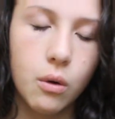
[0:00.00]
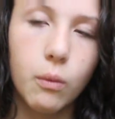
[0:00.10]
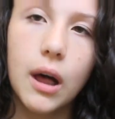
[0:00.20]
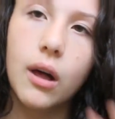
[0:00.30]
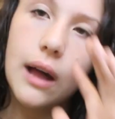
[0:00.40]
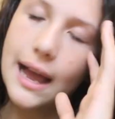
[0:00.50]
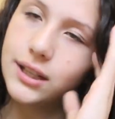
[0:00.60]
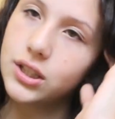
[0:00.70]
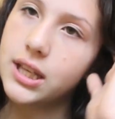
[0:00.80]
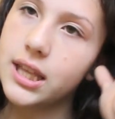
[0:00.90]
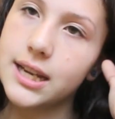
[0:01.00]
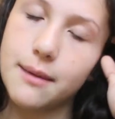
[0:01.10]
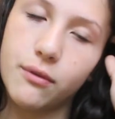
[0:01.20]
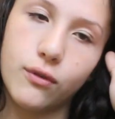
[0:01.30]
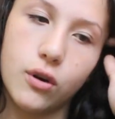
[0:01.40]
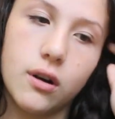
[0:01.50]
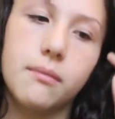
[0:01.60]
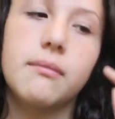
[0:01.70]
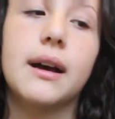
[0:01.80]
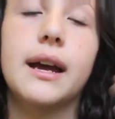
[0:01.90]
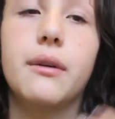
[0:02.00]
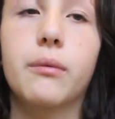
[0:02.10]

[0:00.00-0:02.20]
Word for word: Well, actually, the day before my